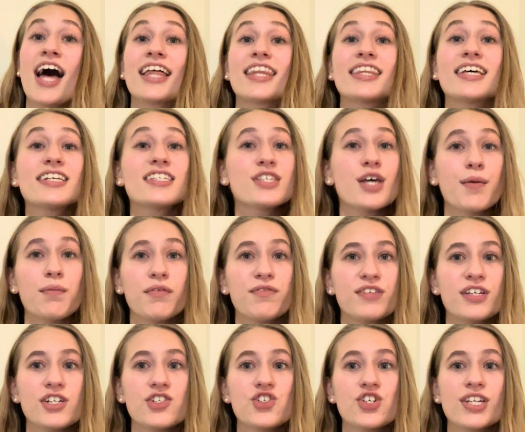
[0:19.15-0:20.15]
This type of
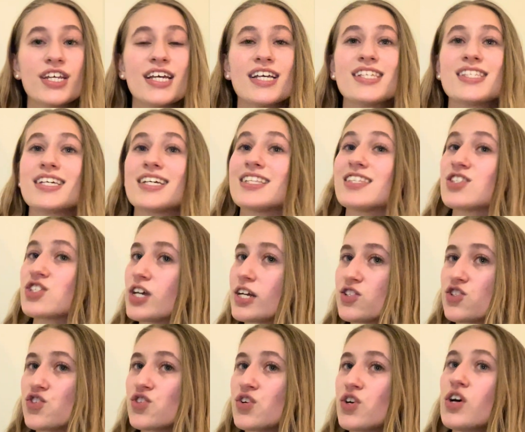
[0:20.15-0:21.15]
teaching is
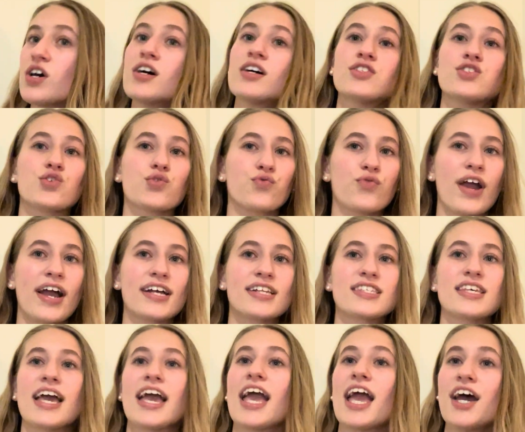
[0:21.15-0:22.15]
intentional, direct,
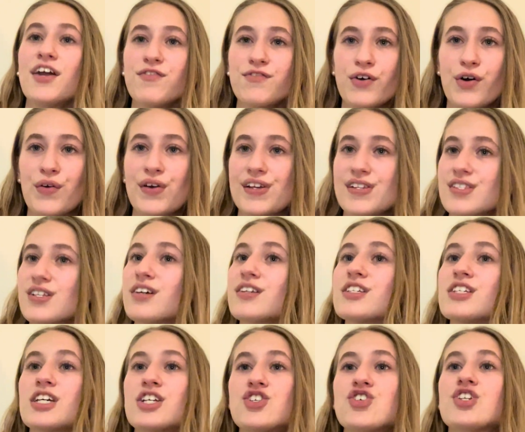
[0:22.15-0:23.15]
and focused on
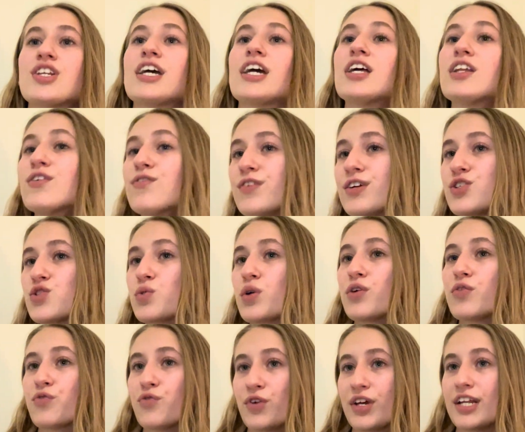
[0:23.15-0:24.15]
teaching
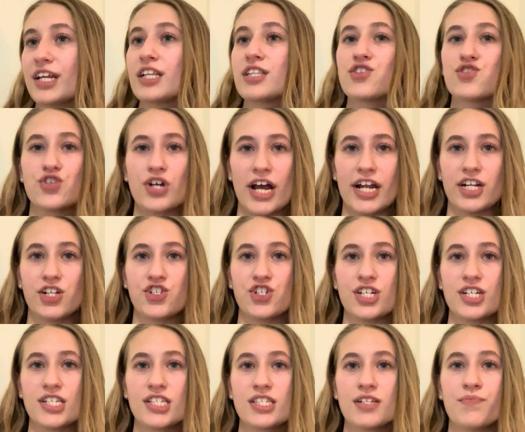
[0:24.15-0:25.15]
individual reading
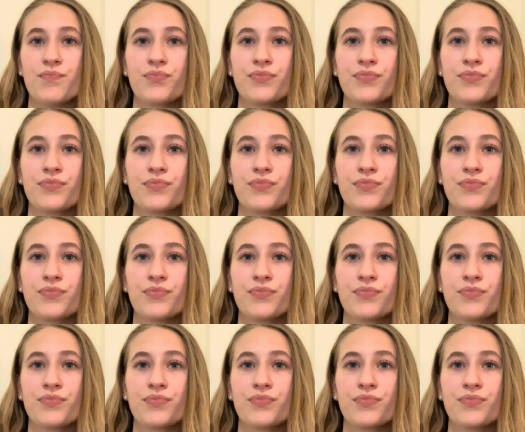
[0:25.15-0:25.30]
strategies.